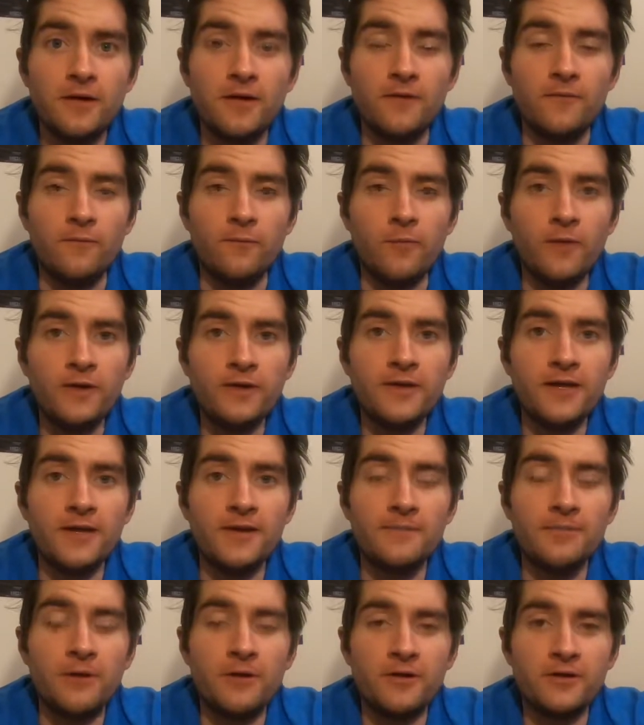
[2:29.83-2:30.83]
of what a
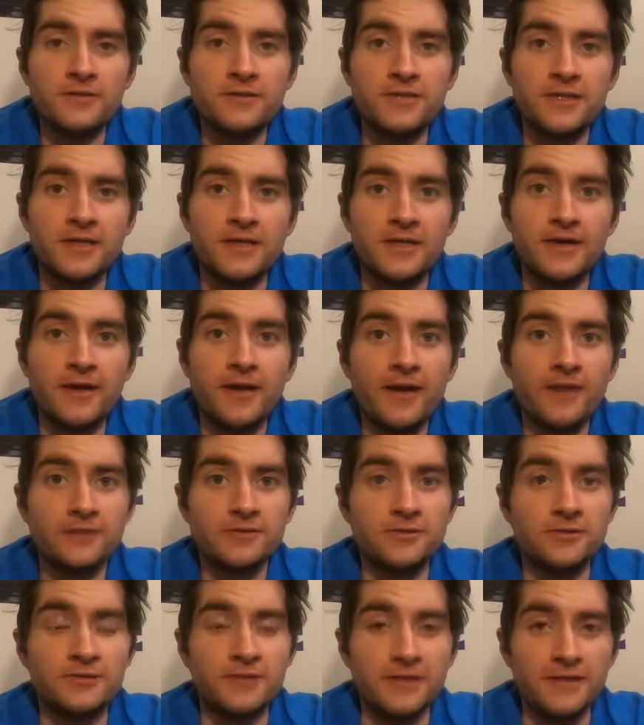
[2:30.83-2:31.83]
parsec
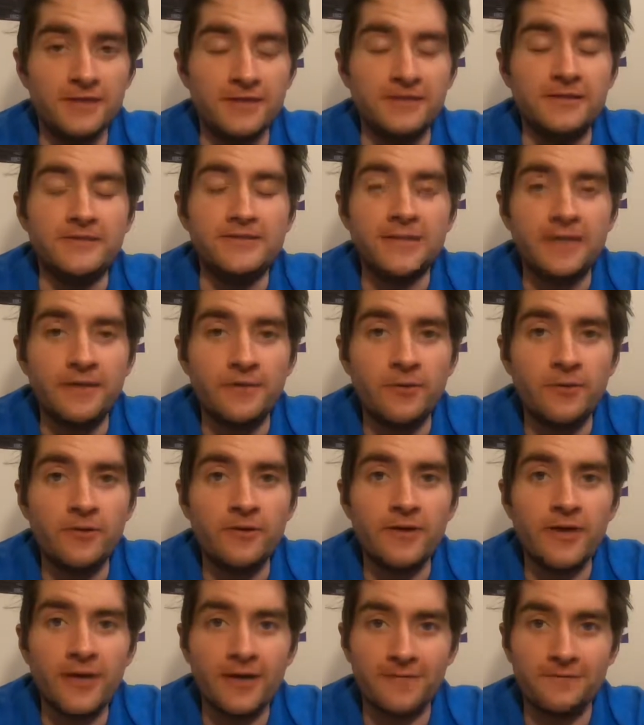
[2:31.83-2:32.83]
actually is, I'm going
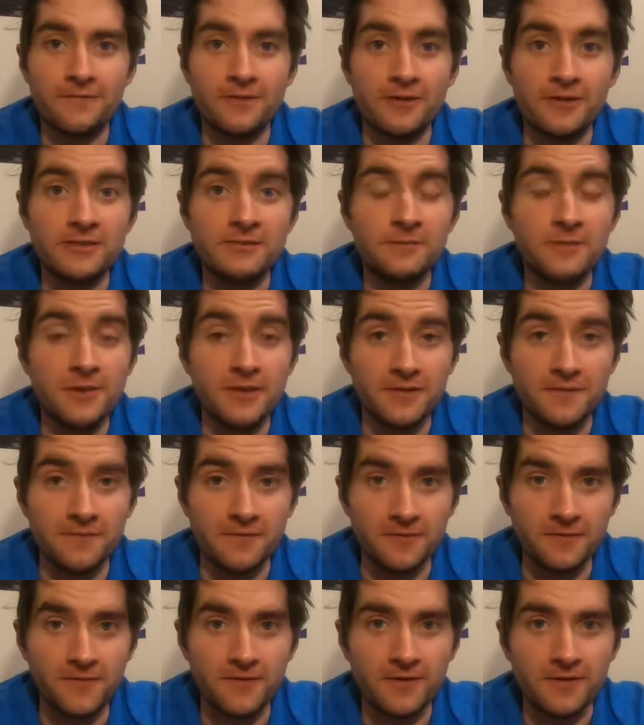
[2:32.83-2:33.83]
to have to explain a
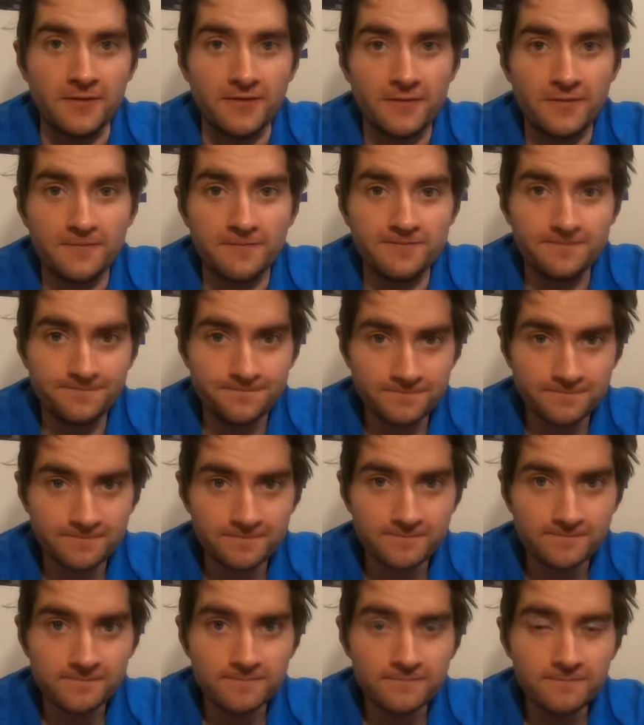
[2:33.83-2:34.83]
few things.
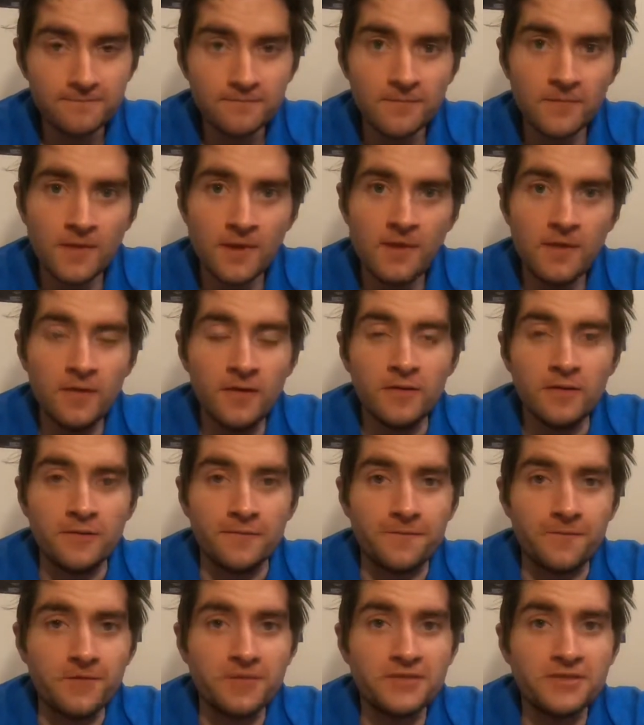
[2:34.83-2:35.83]
The
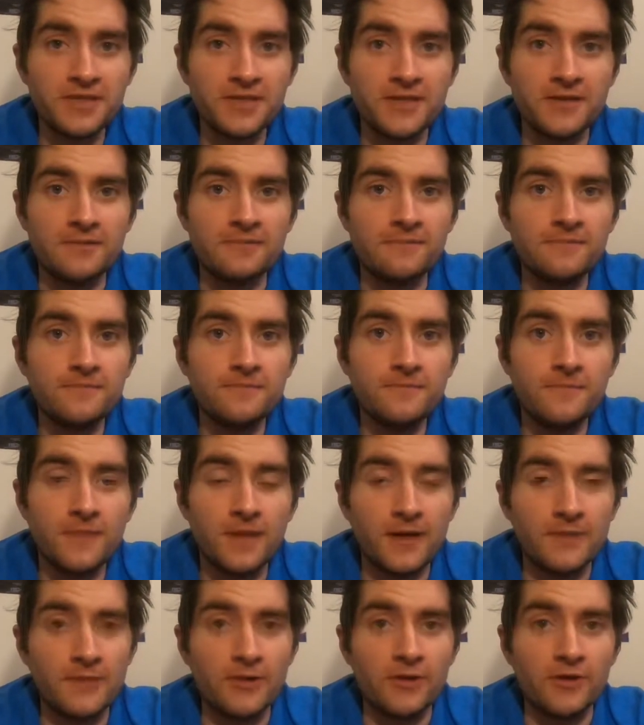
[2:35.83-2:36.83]
first thing that
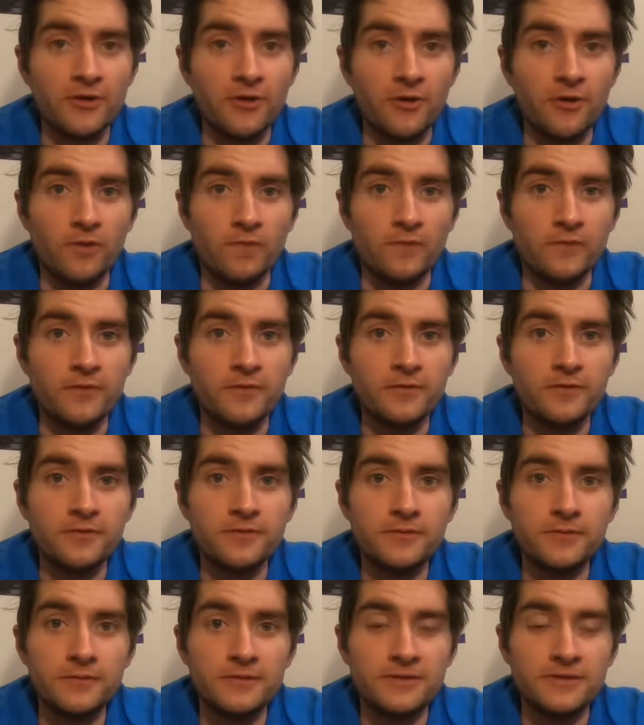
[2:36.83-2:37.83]
I'm going to go over
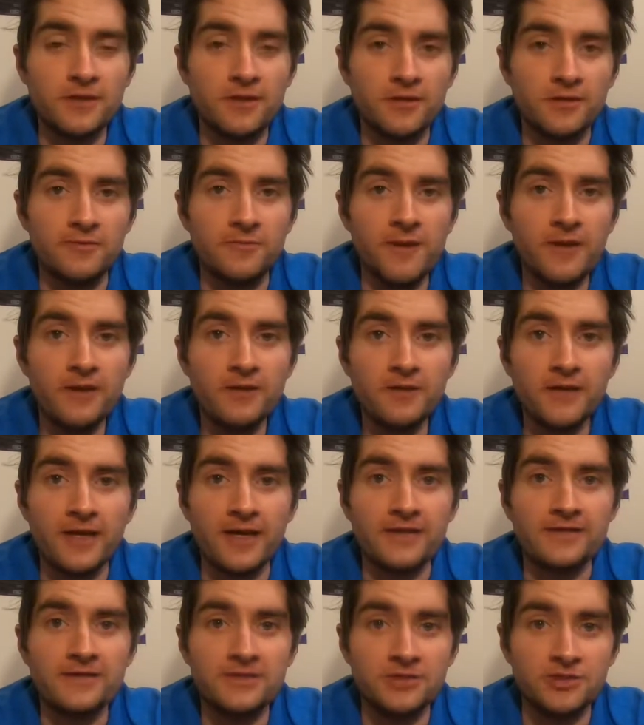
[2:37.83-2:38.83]
is called
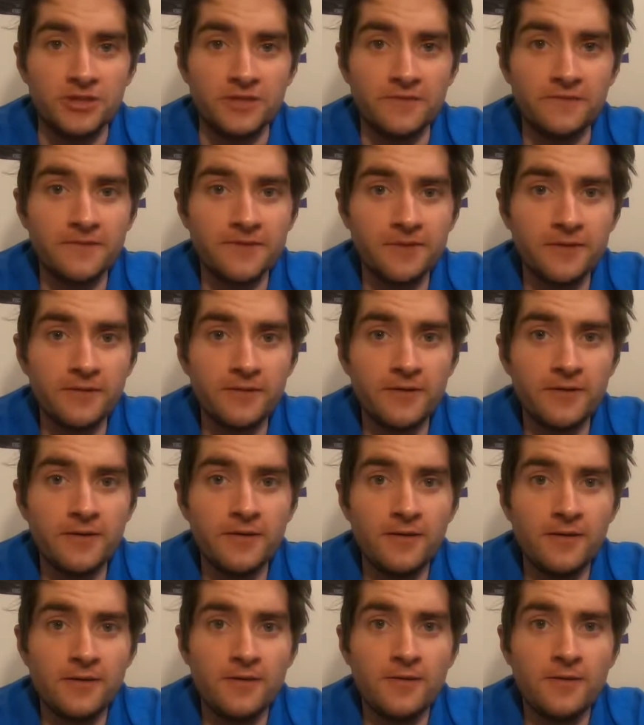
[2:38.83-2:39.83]
parallax shift.
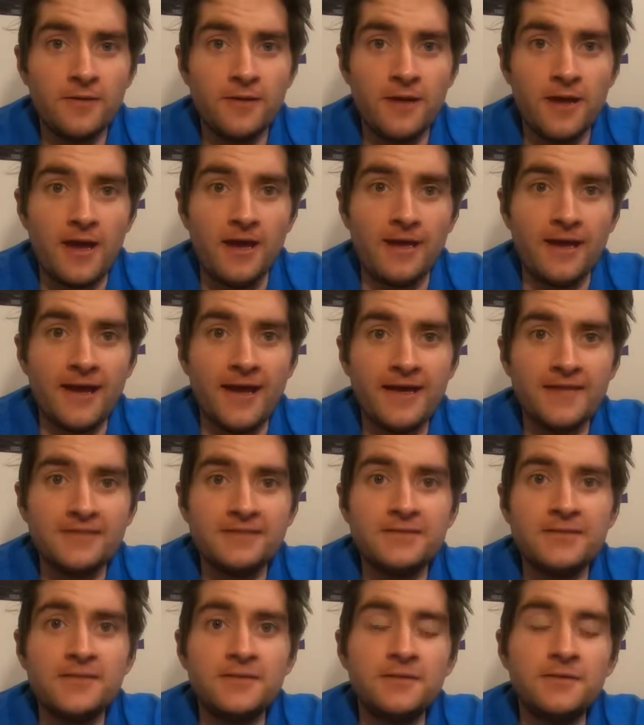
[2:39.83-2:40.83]
And it has
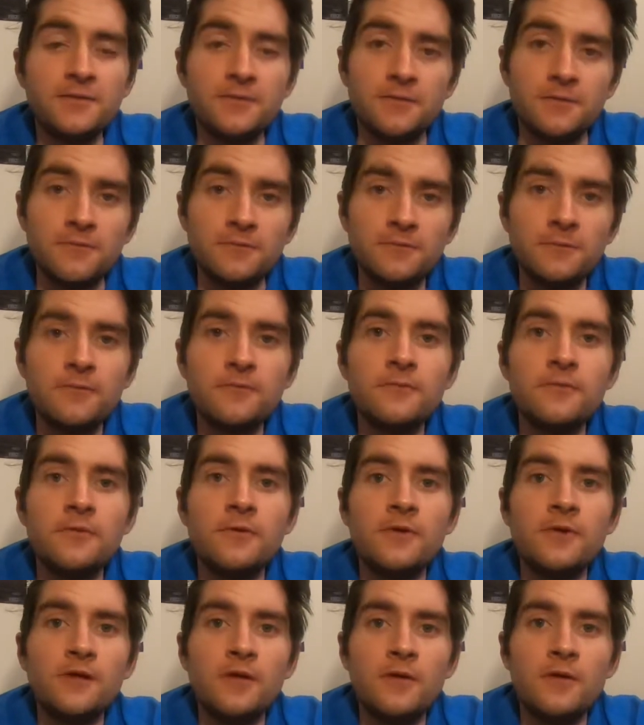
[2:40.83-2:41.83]
to do
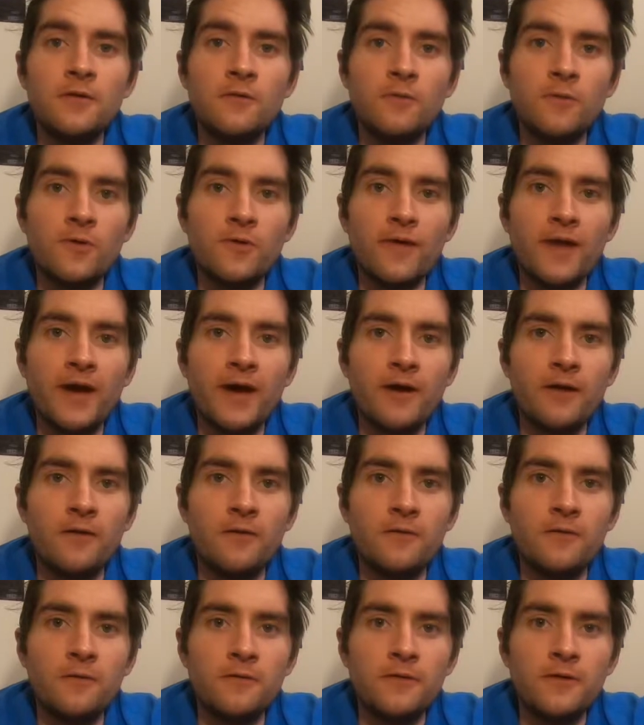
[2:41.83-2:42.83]
with
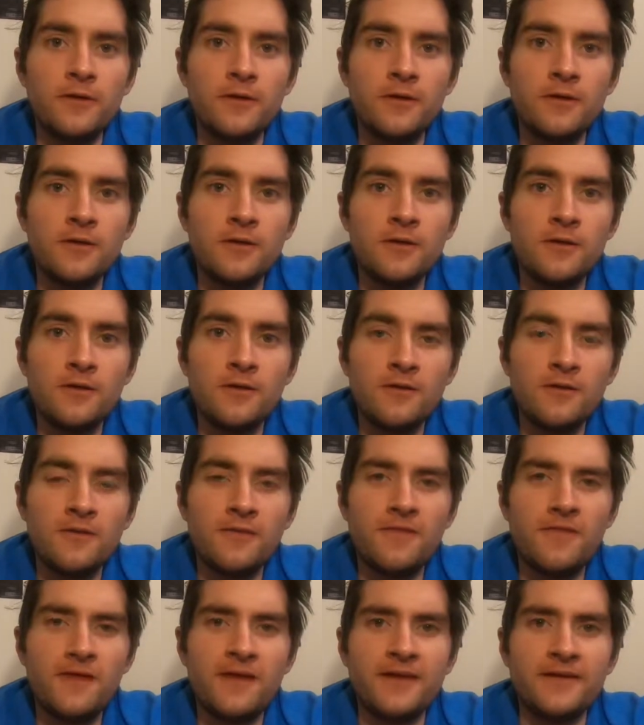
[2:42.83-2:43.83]
how
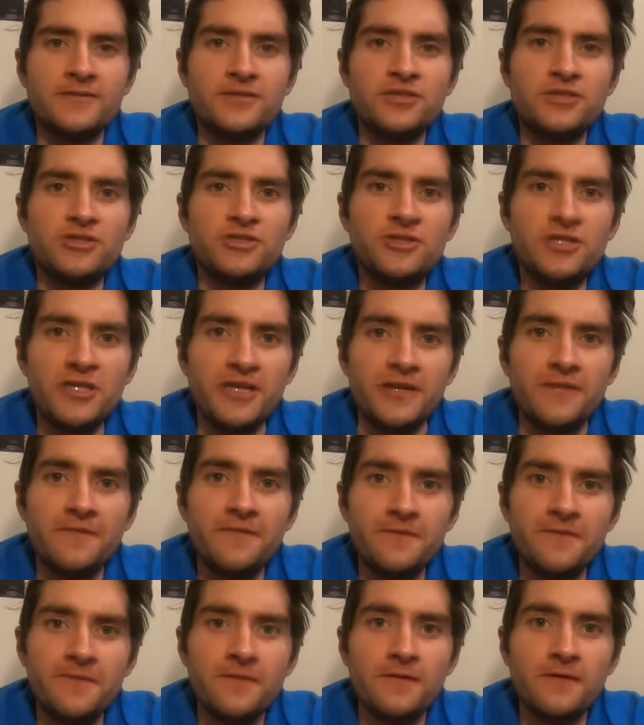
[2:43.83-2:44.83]
things
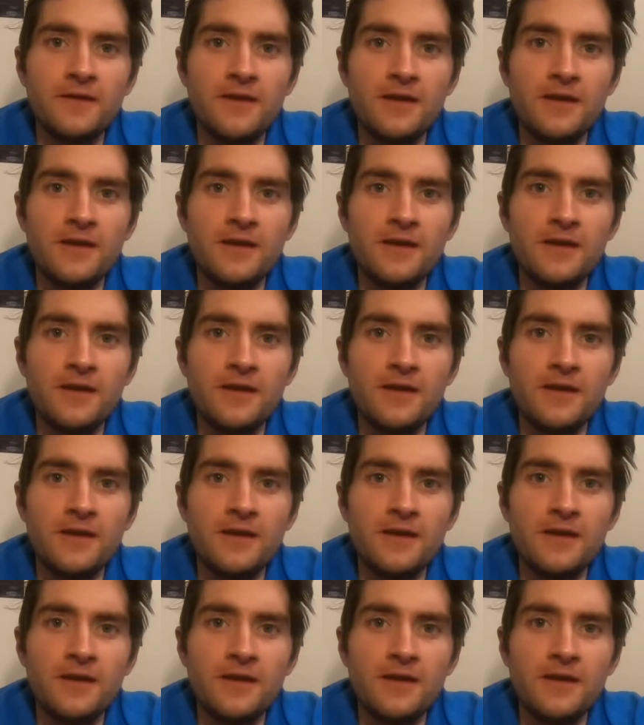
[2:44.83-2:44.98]
shift